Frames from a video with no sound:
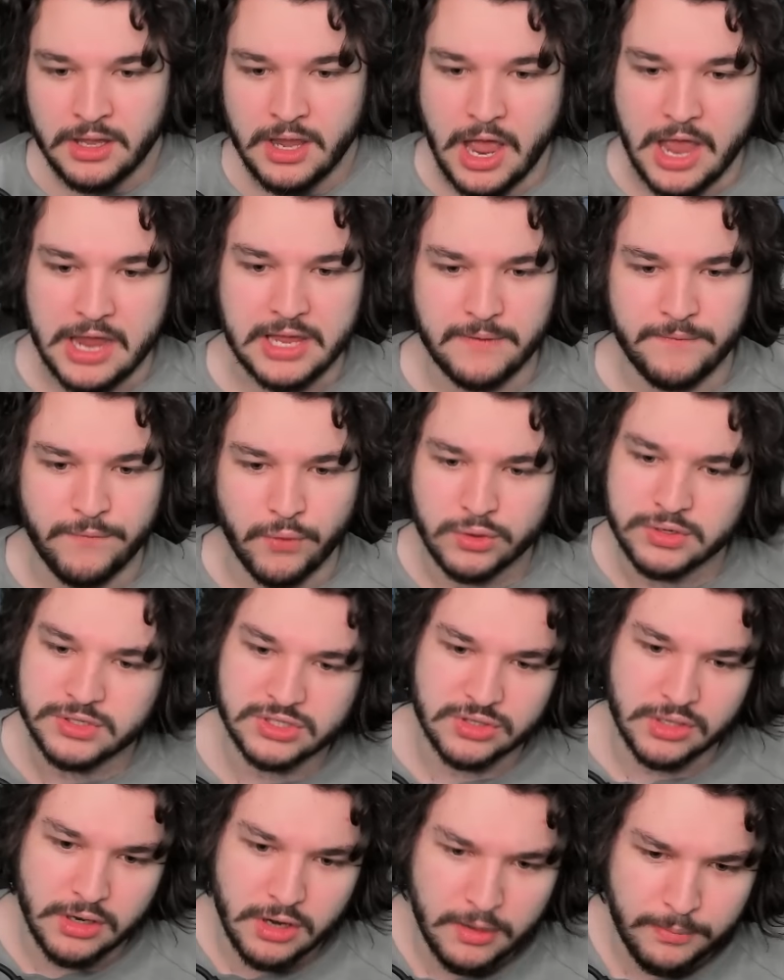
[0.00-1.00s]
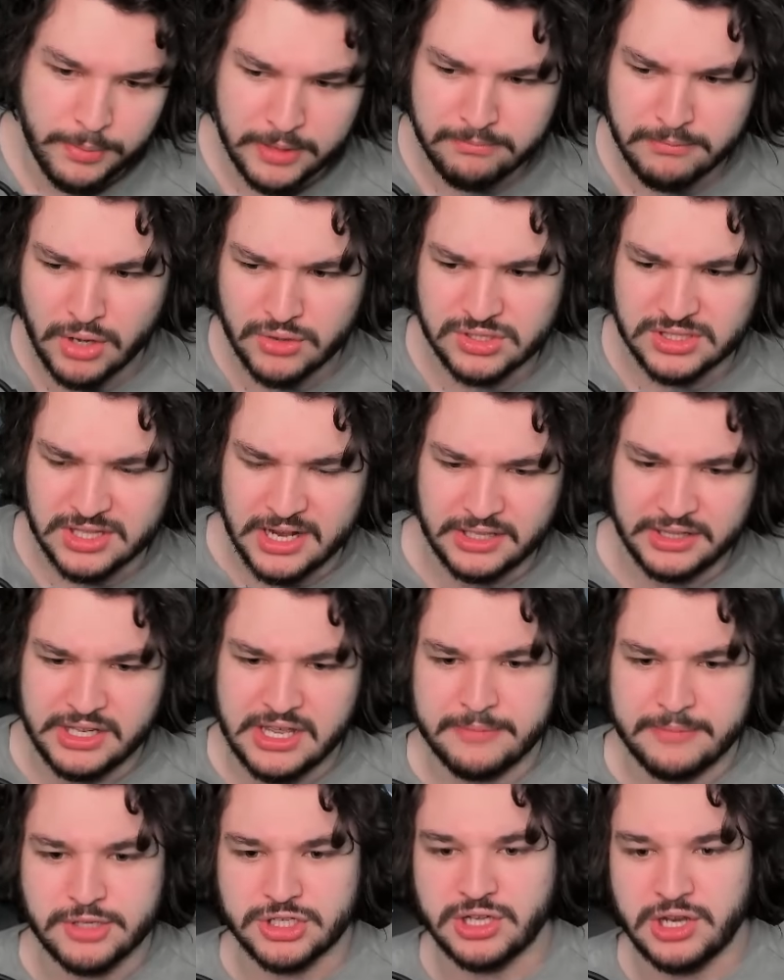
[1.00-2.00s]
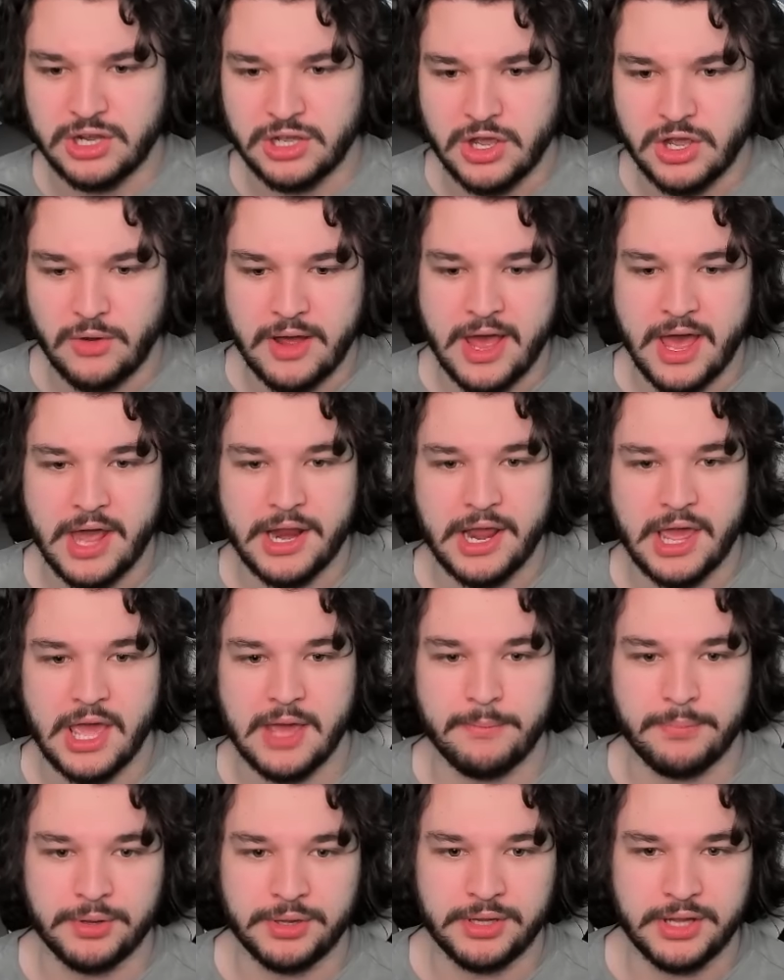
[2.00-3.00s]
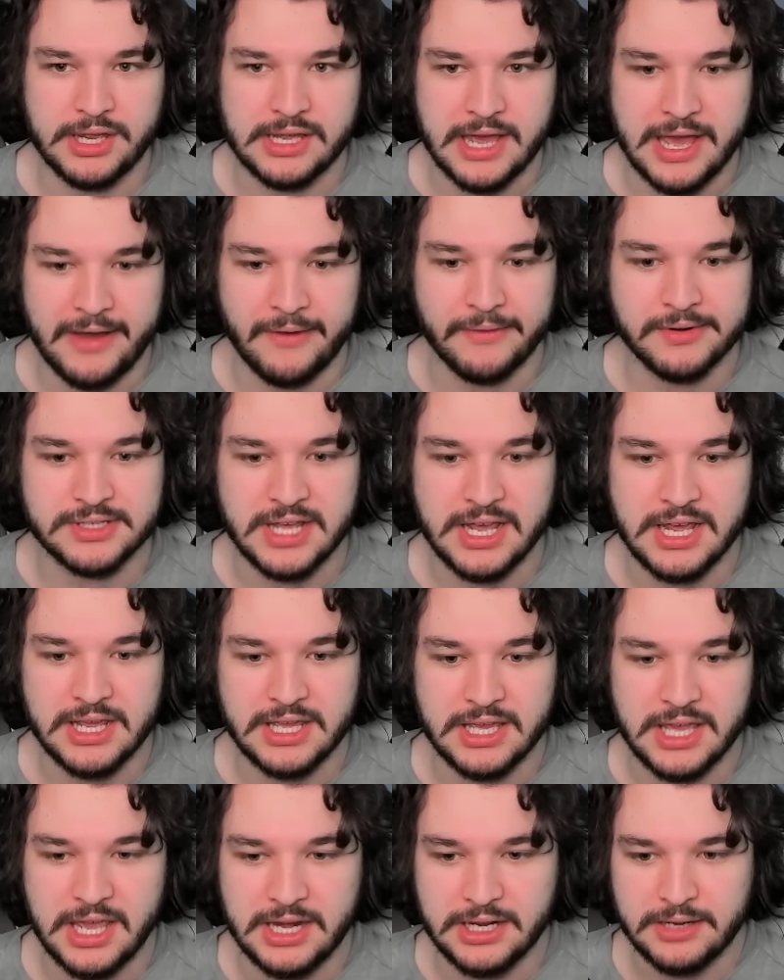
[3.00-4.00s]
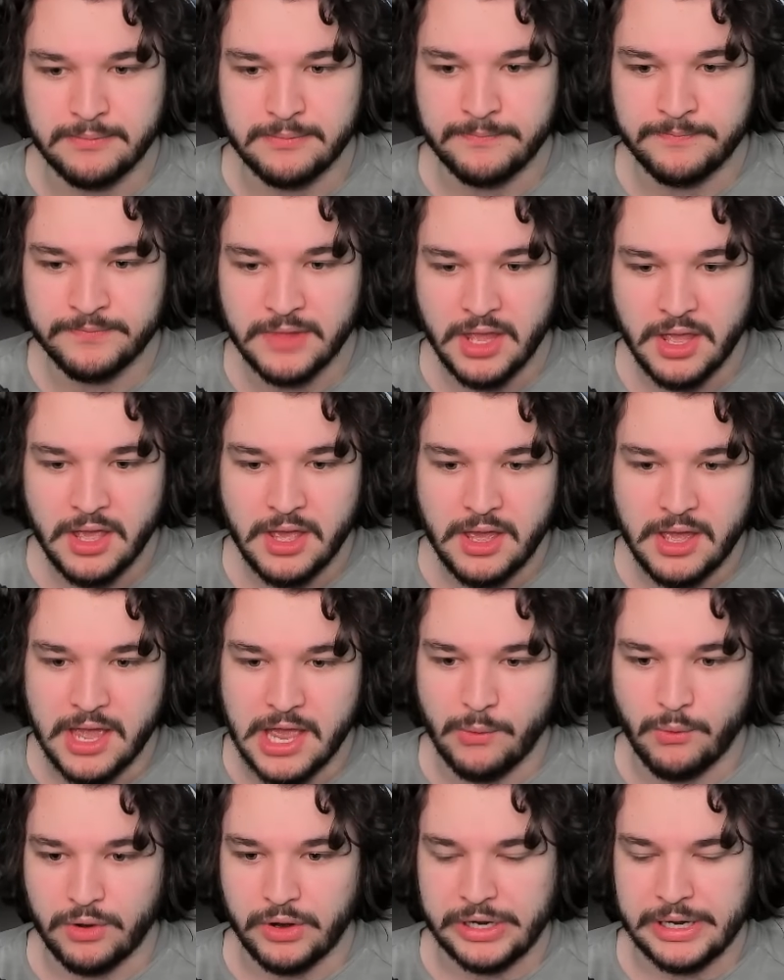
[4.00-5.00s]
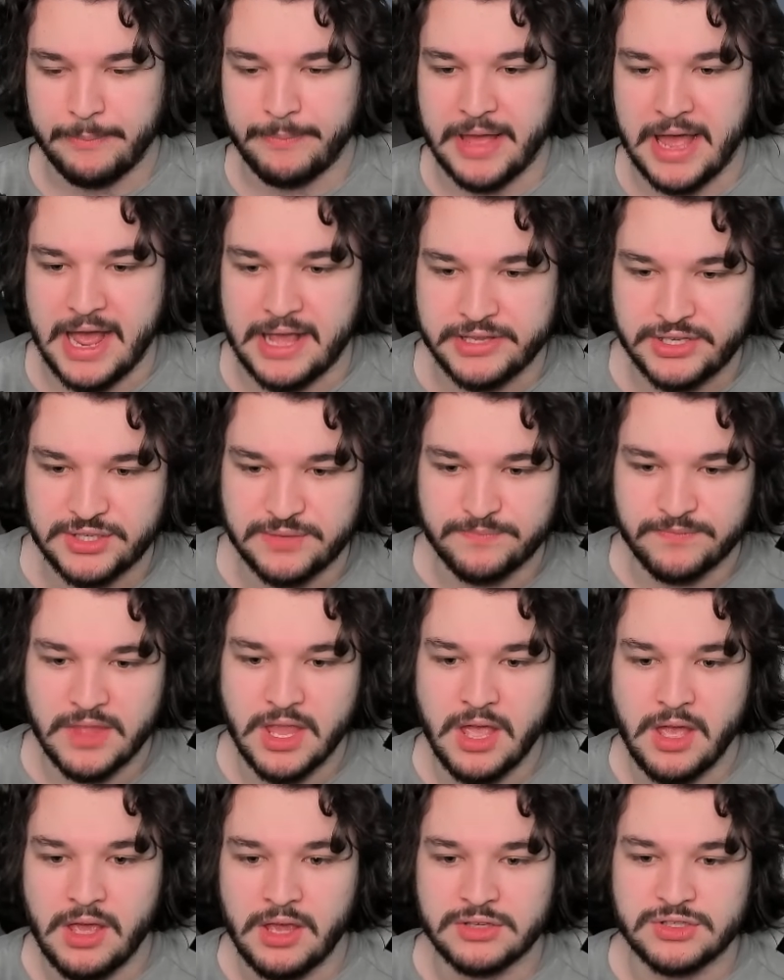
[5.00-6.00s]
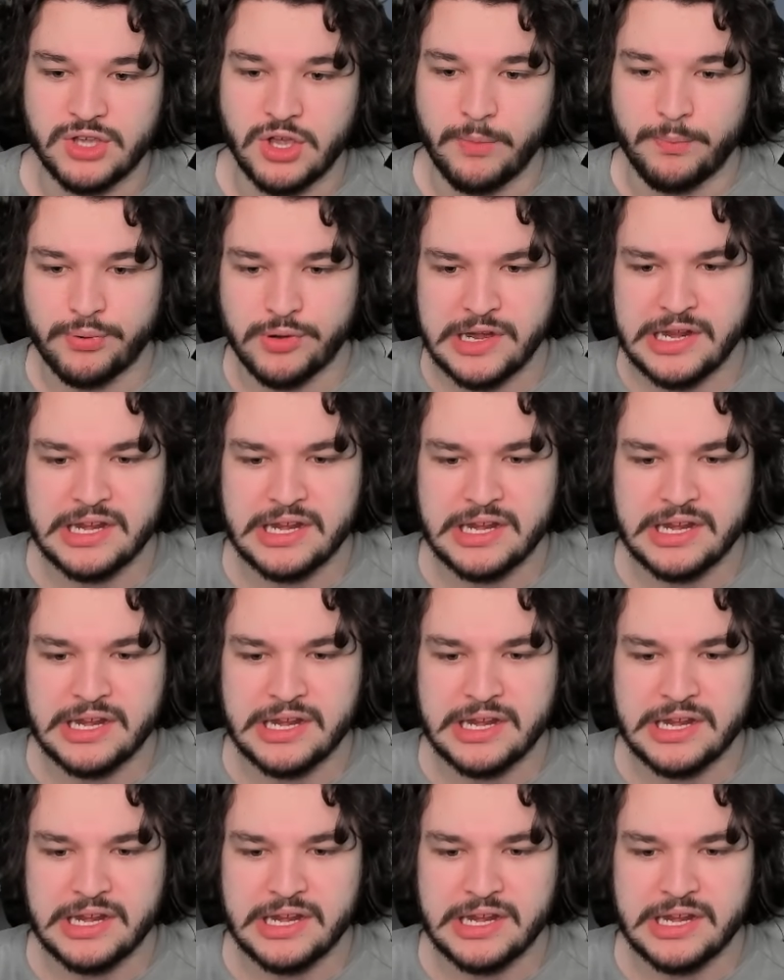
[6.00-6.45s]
I could force throw, but most likely I'm just going to go ahead and play out a Kanan. And we're going to pass. So pretty